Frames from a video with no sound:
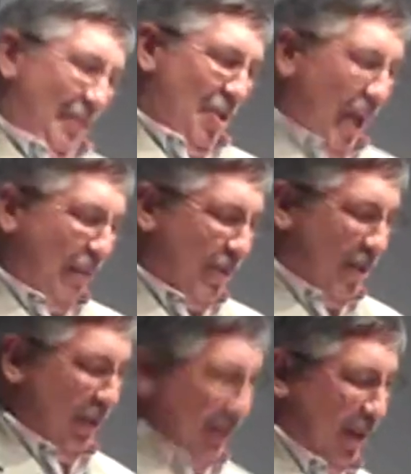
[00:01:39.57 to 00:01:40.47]

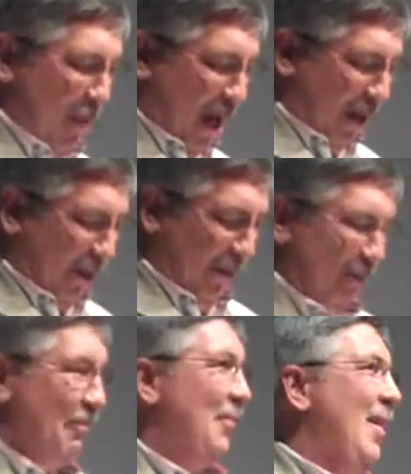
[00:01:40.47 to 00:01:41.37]
James
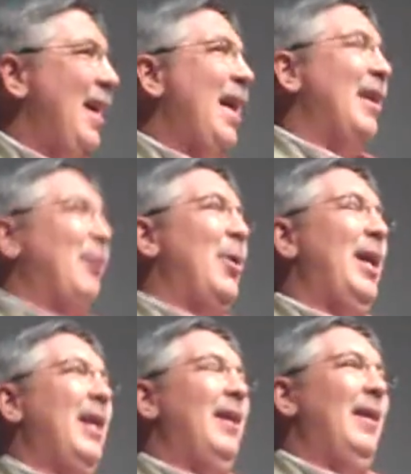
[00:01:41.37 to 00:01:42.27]
D'Amato had a
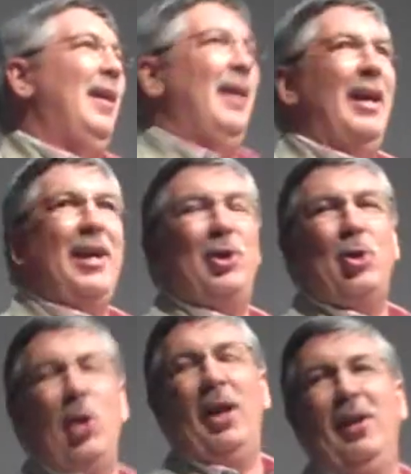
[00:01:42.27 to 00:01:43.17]
great
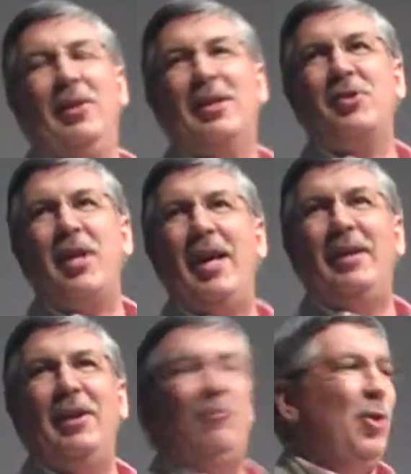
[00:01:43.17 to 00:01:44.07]
editorial in the
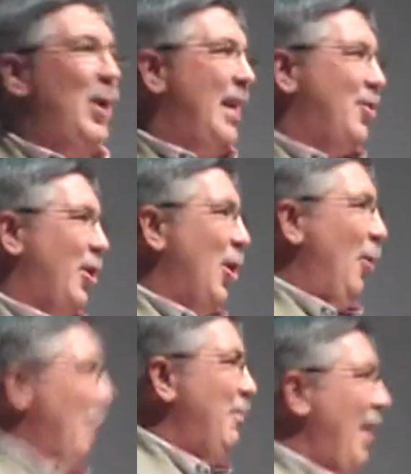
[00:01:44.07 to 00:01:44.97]
Gazette a few days
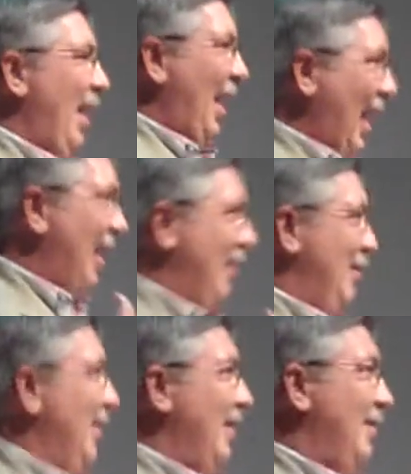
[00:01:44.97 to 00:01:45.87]
ago,
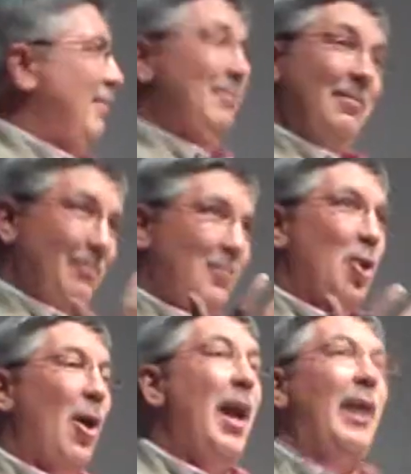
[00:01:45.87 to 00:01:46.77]
and
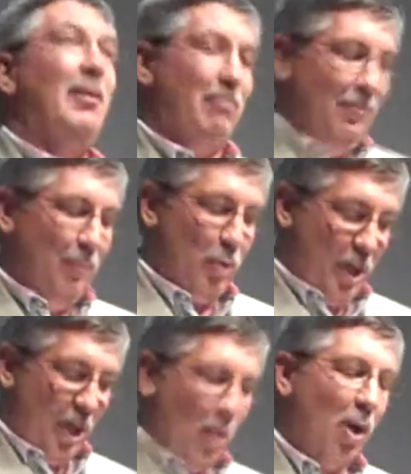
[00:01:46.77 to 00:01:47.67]
so I was
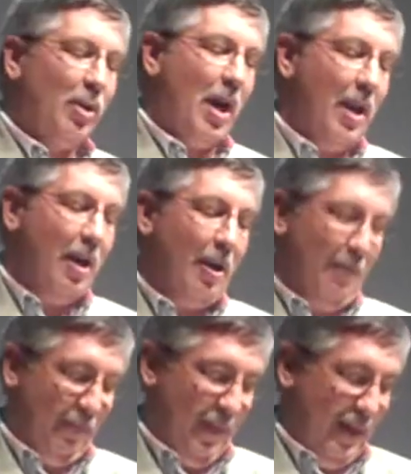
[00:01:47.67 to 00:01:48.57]
going to quote that
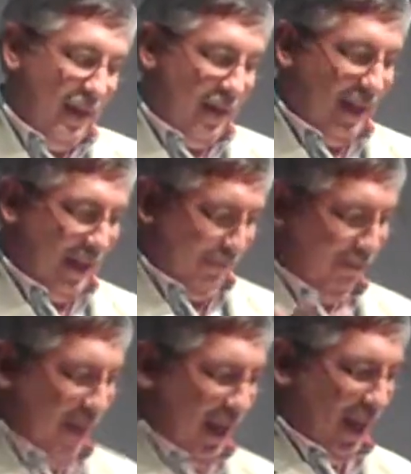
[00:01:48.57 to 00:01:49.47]
here.
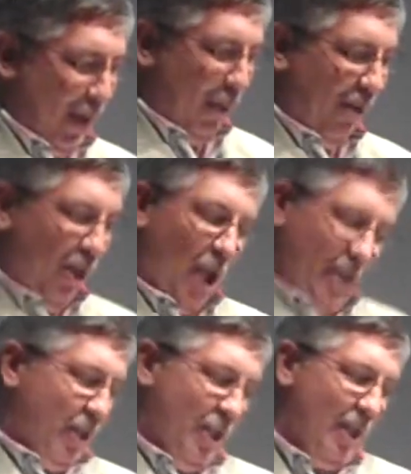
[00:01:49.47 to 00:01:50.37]
Above all,
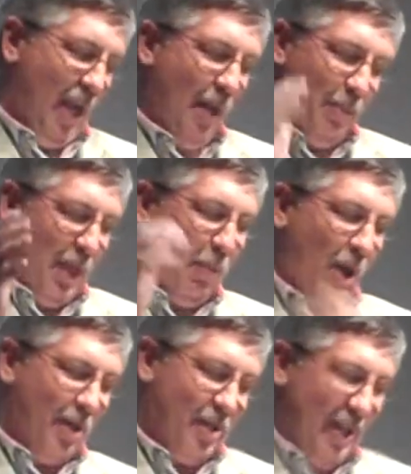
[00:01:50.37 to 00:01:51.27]
this should not be a
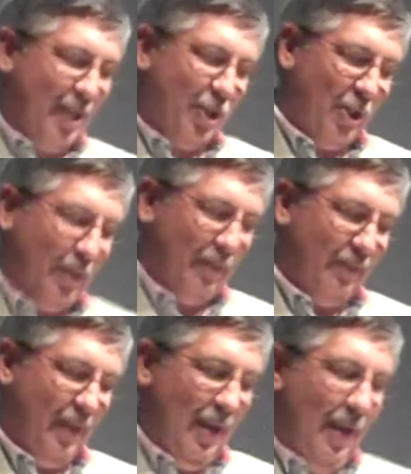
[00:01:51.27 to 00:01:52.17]
partisan issue.